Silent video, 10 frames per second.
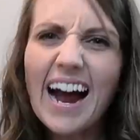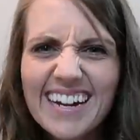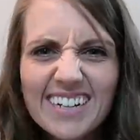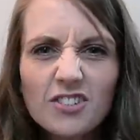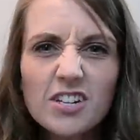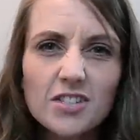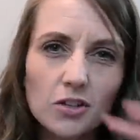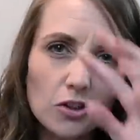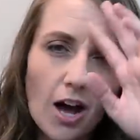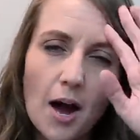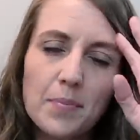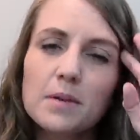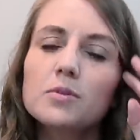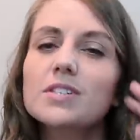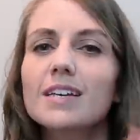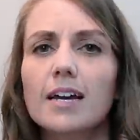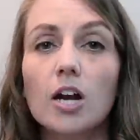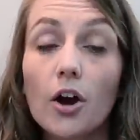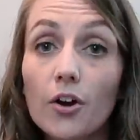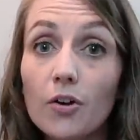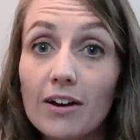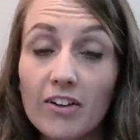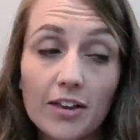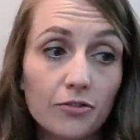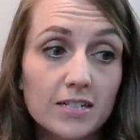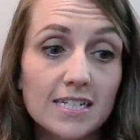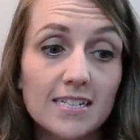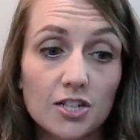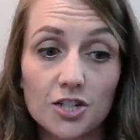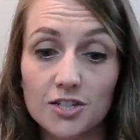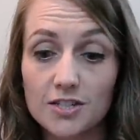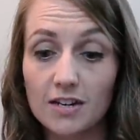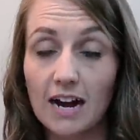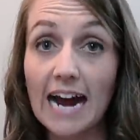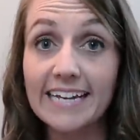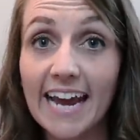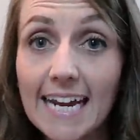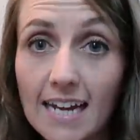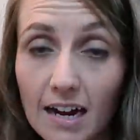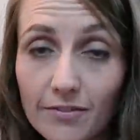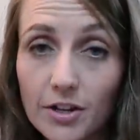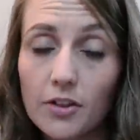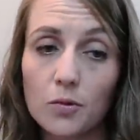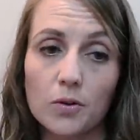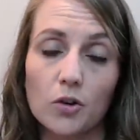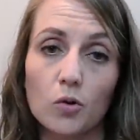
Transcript: I hear this a lot. People say like, oh, I've had three C-sections, I can't have another one.